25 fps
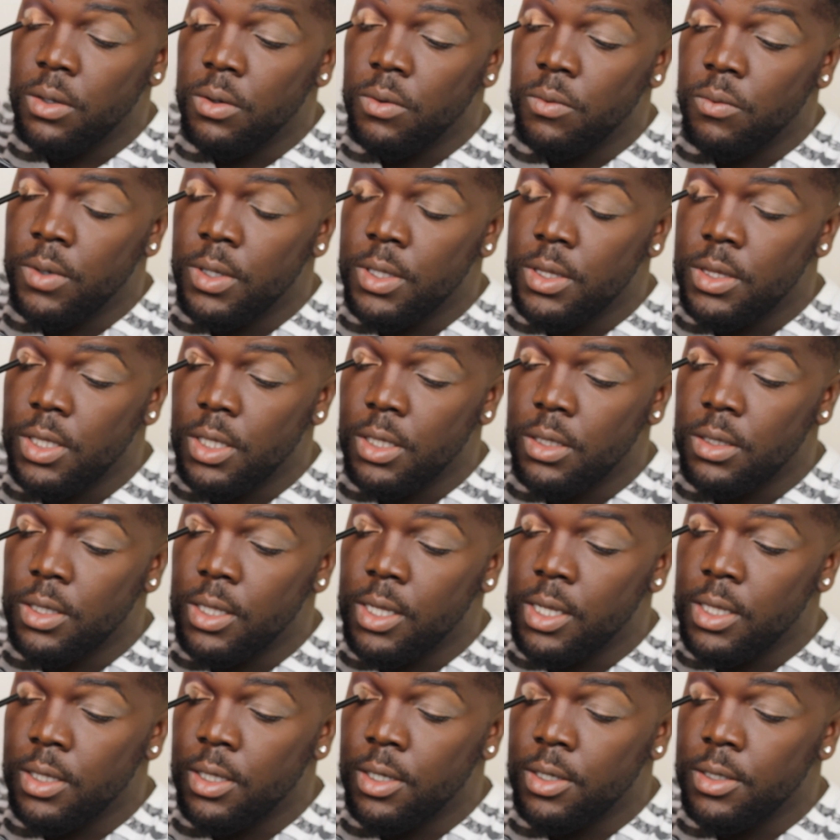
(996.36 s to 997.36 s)
One thing that
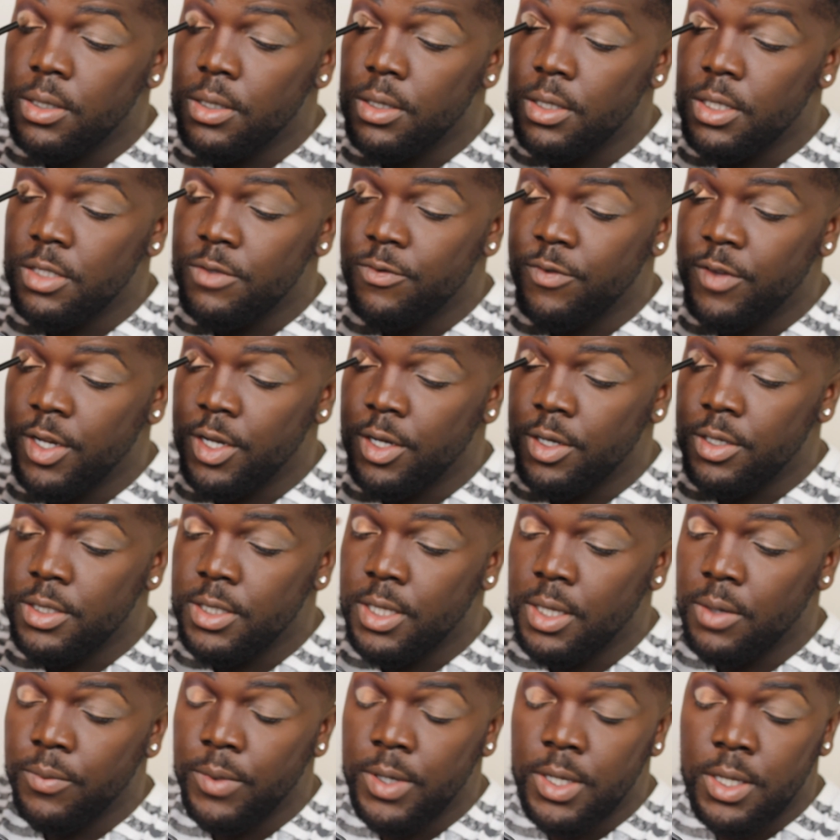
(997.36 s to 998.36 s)
I learned in this video is
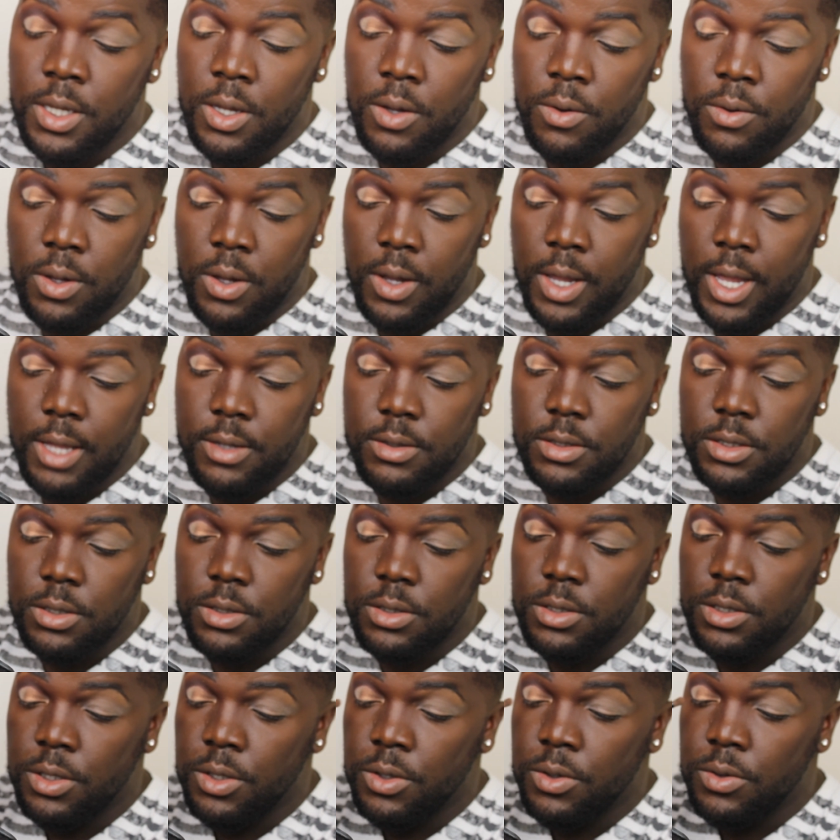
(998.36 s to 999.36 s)
that we don't know how to
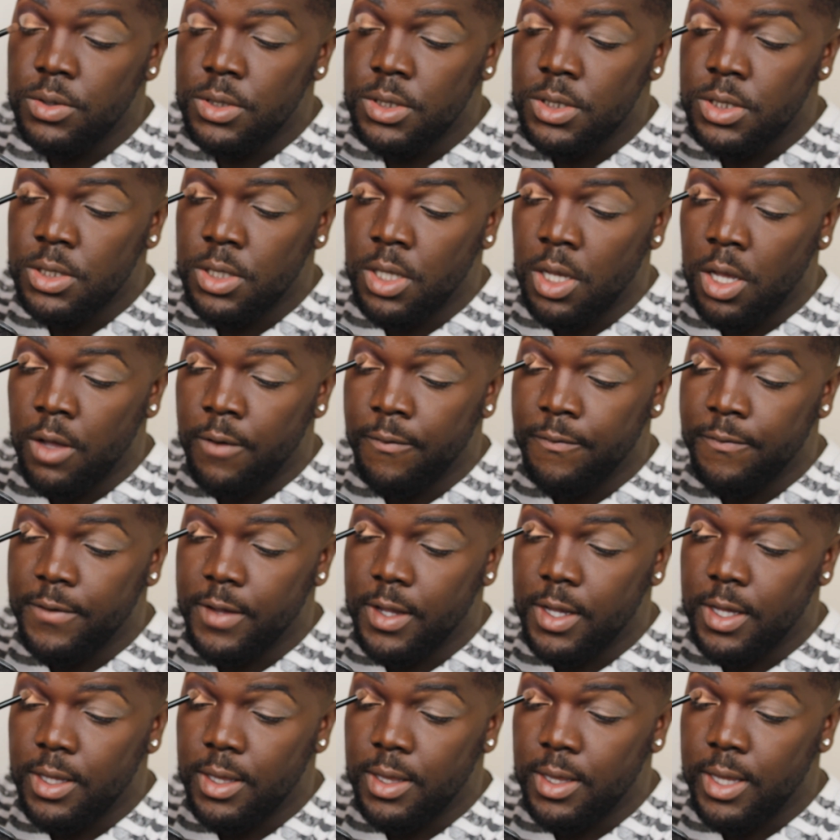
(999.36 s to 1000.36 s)
do soft
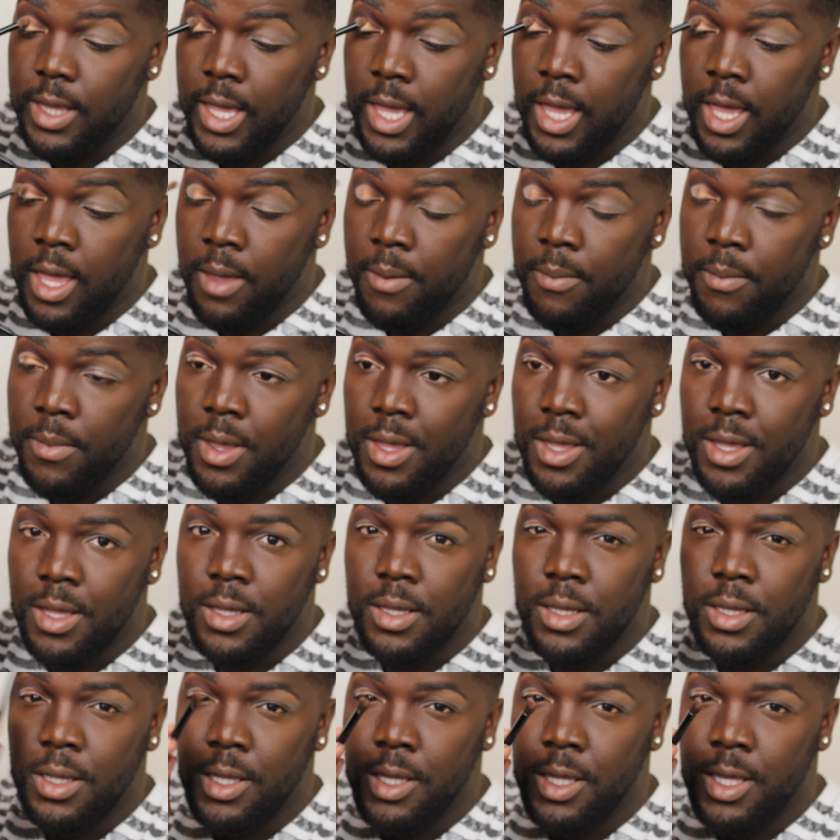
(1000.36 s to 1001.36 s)
glam
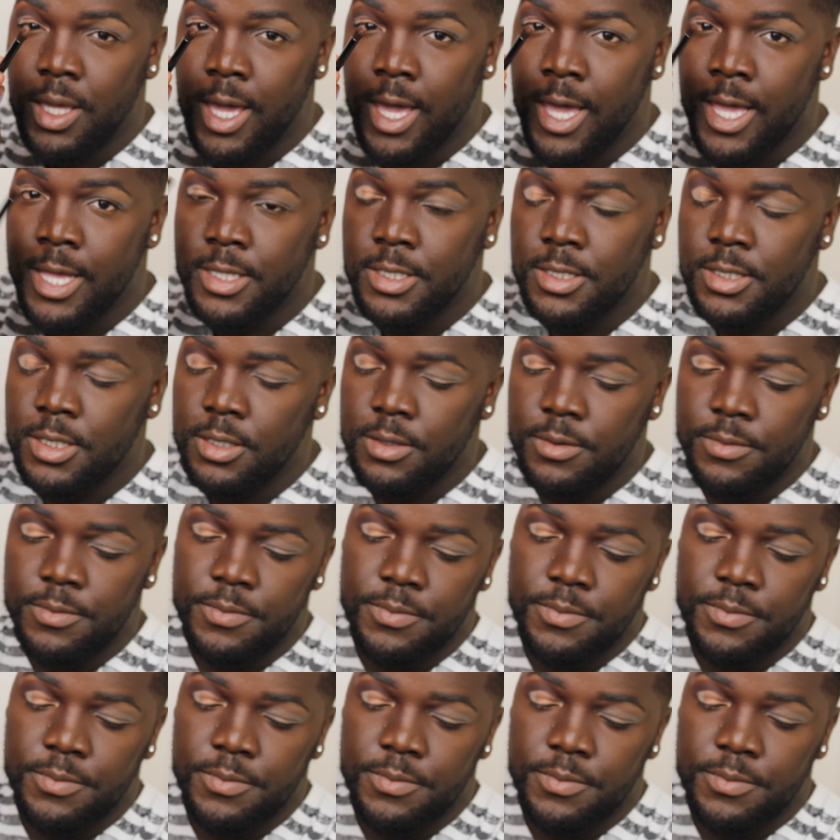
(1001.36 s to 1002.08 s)
yet.